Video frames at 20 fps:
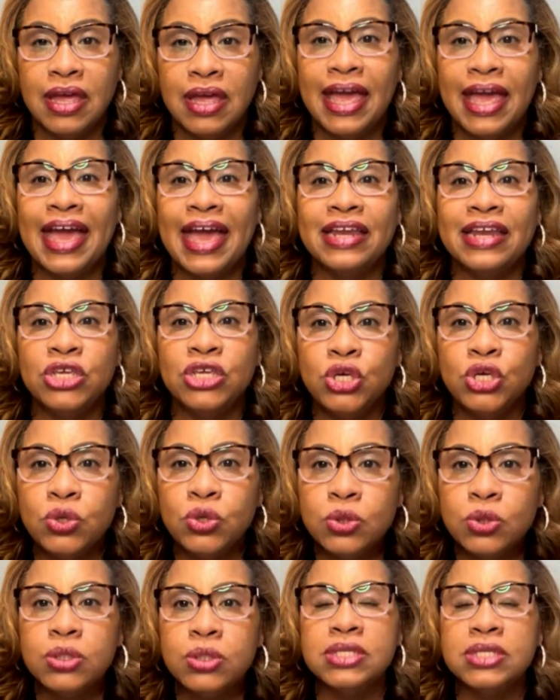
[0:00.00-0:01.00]
and
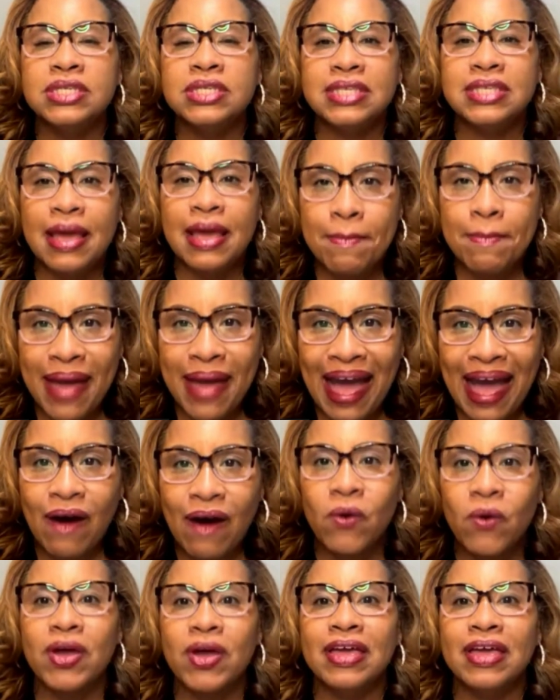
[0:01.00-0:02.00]
you step
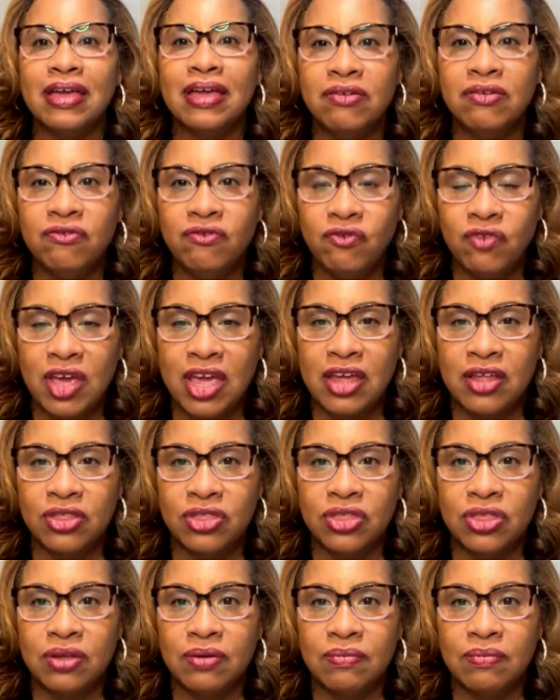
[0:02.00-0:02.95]
out in faith.